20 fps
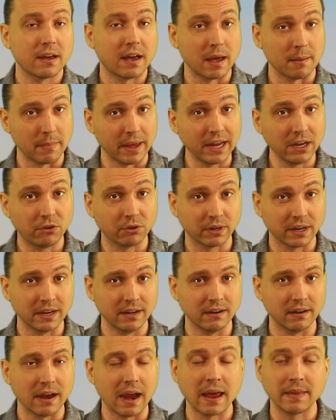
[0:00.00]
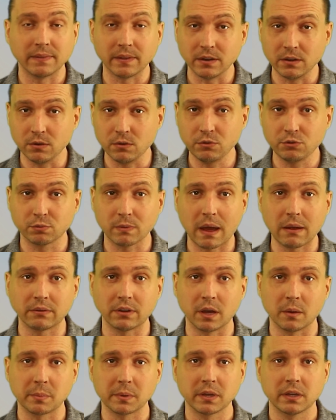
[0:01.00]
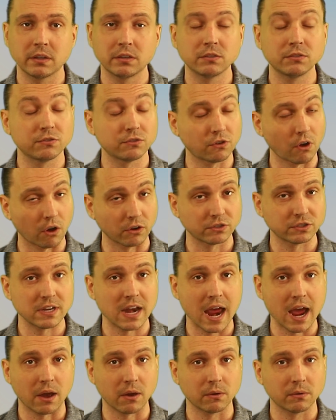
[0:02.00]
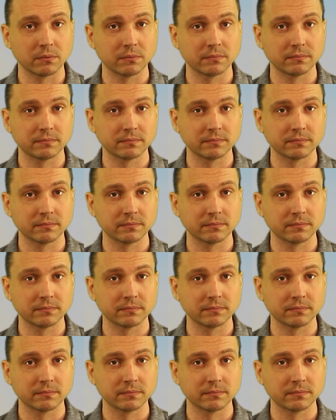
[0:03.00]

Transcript: I'm Adrian, and the News Roundup starts now.